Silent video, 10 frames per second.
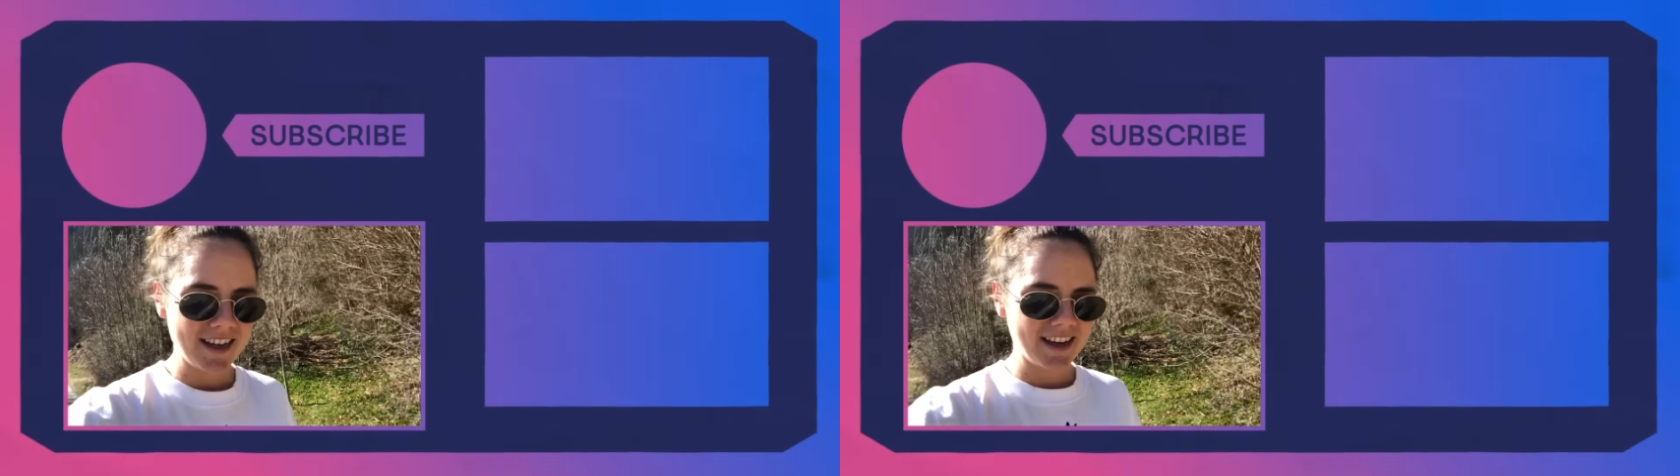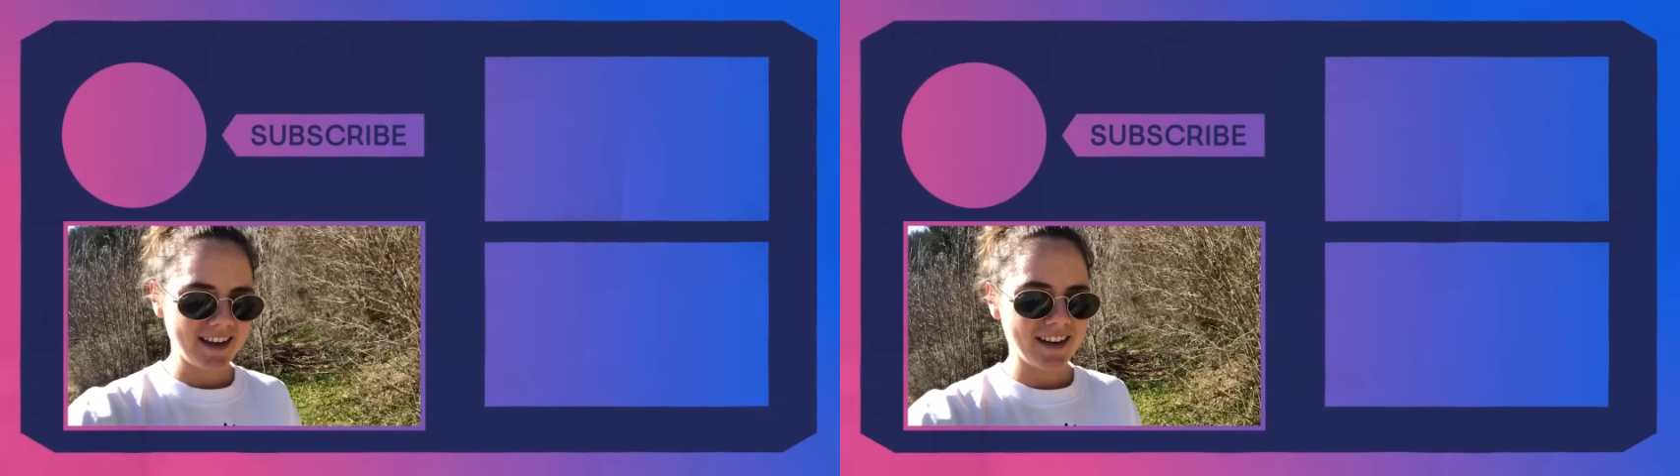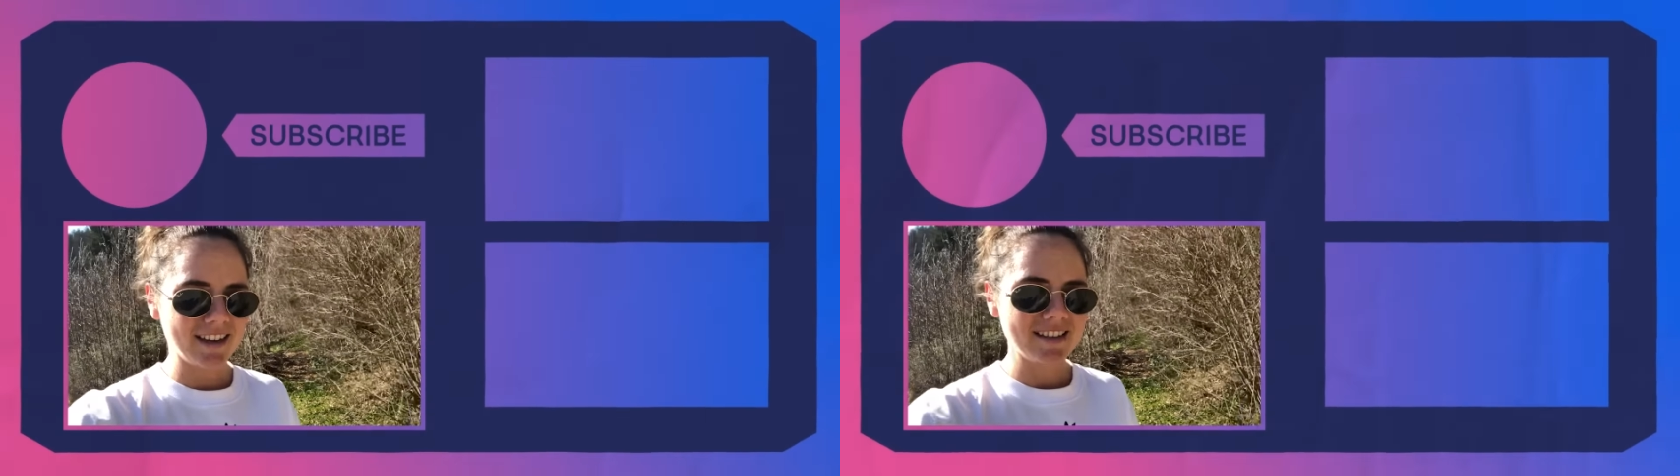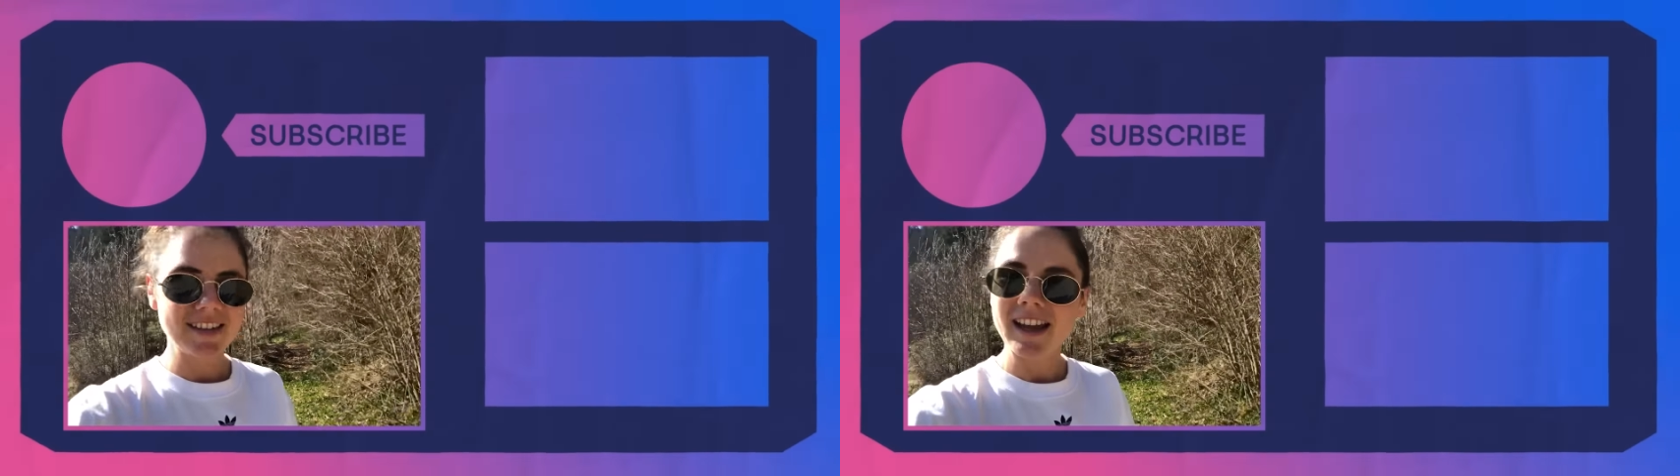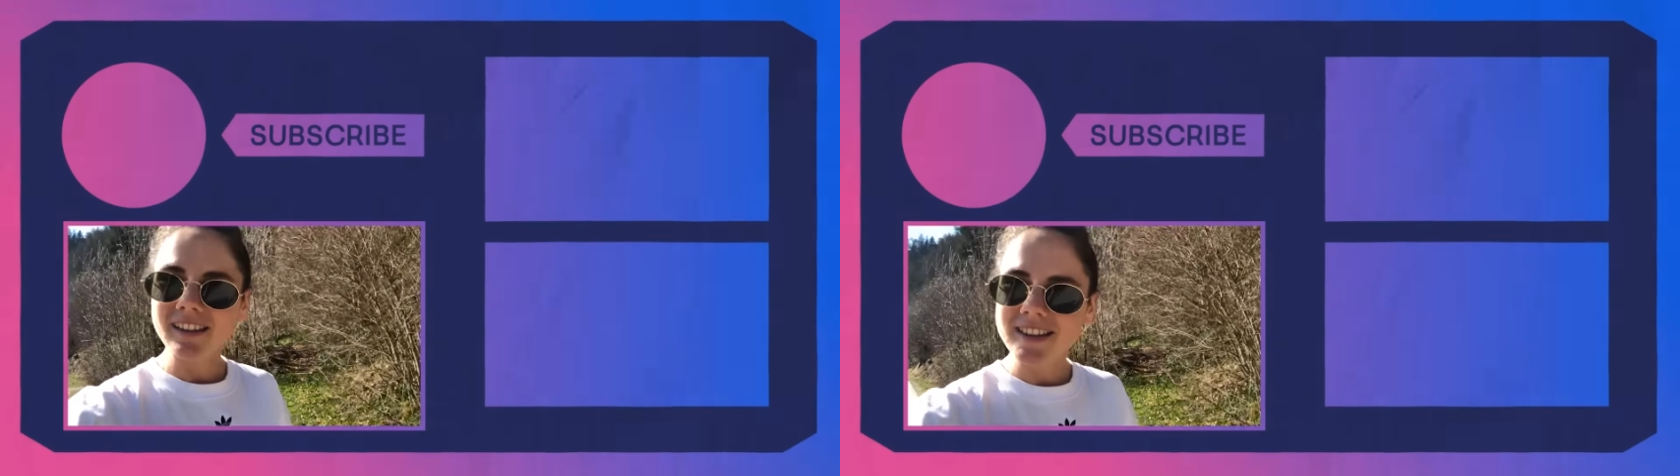And
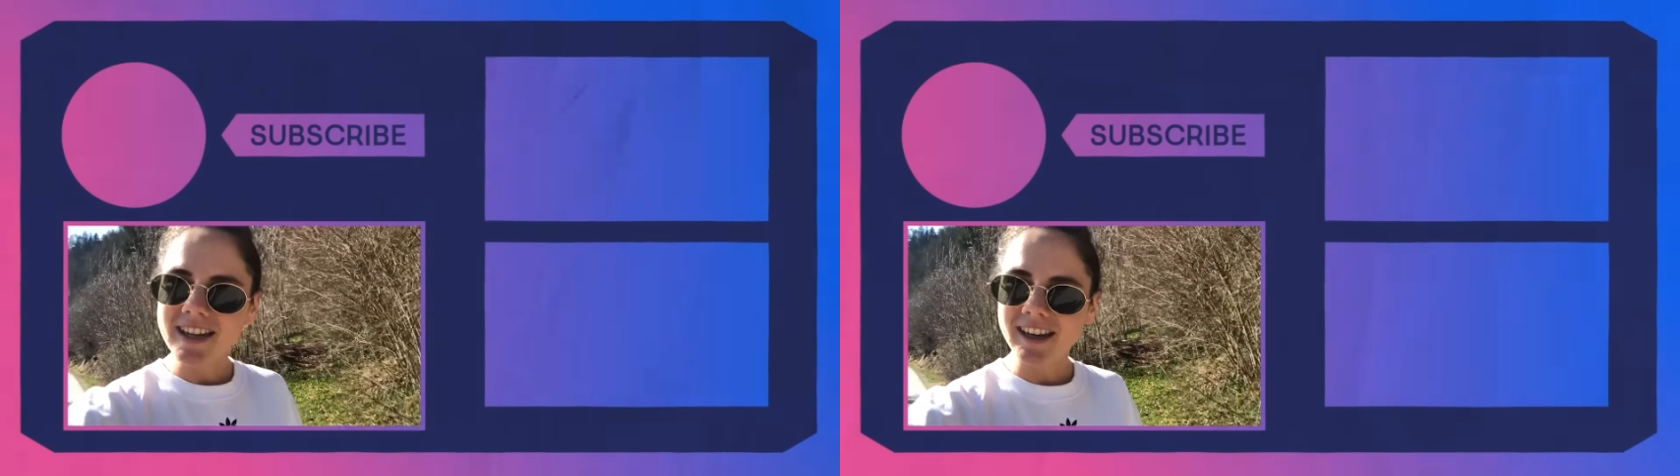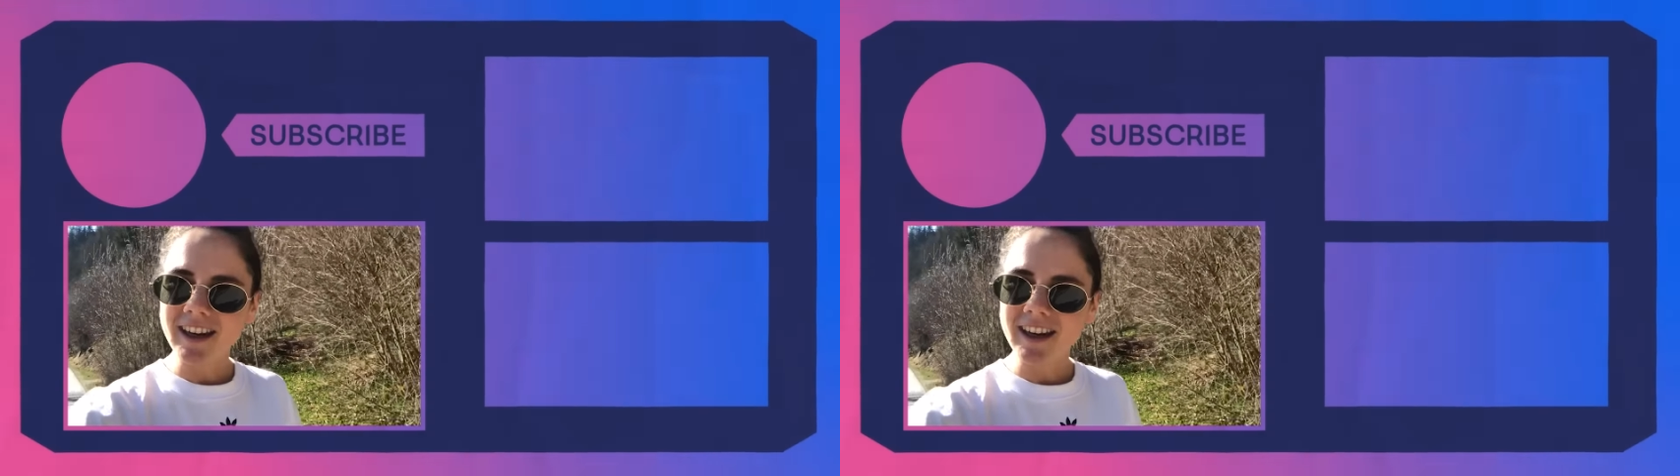yeah, take